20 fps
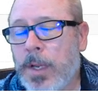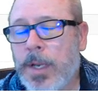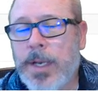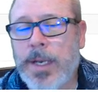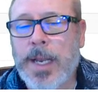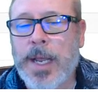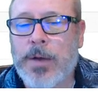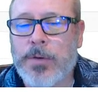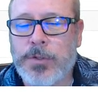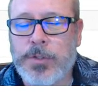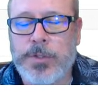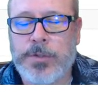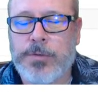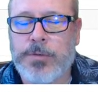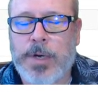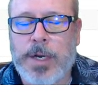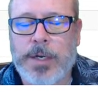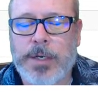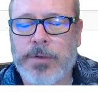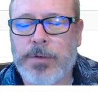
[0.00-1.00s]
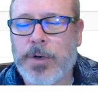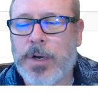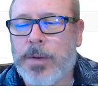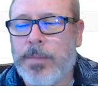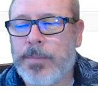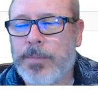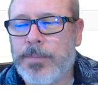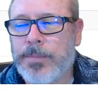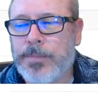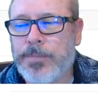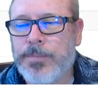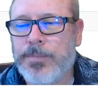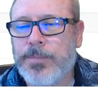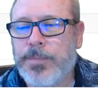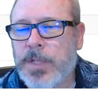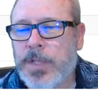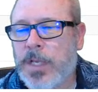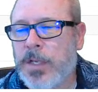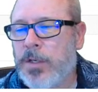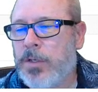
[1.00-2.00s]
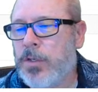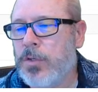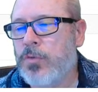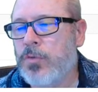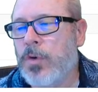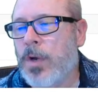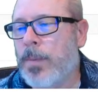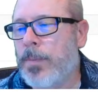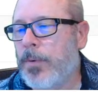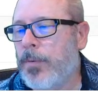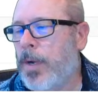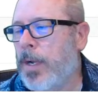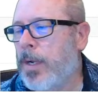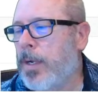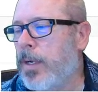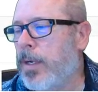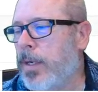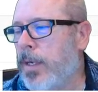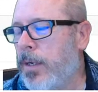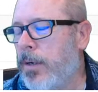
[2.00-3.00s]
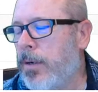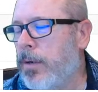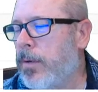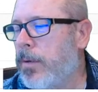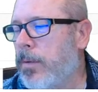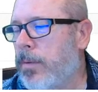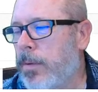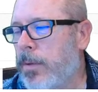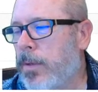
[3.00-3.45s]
Now it's just drag and drop. Okay, you just drop it right into here.